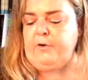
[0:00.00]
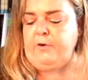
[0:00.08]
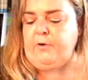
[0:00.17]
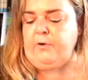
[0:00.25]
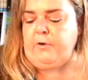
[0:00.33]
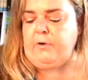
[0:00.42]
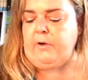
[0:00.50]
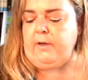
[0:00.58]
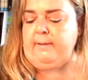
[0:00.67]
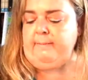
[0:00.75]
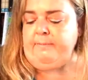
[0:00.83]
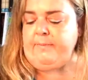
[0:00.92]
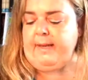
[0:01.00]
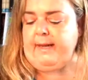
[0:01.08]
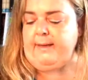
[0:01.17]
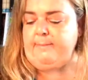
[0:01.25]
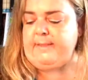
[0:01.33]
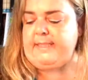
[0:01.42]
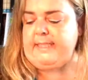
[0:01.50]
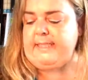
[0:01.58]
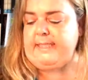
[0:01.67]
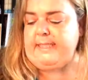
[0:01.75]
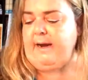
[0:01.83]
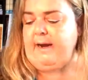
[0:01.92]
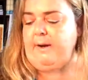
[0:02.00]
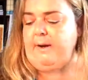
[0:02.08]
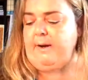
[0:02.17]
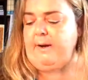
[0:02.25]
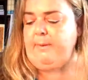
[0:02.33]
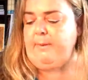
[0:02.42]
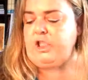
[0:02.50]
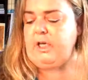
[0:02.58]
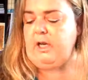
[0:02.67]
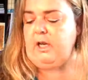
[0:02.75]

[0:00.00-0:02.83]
or 6 round brush,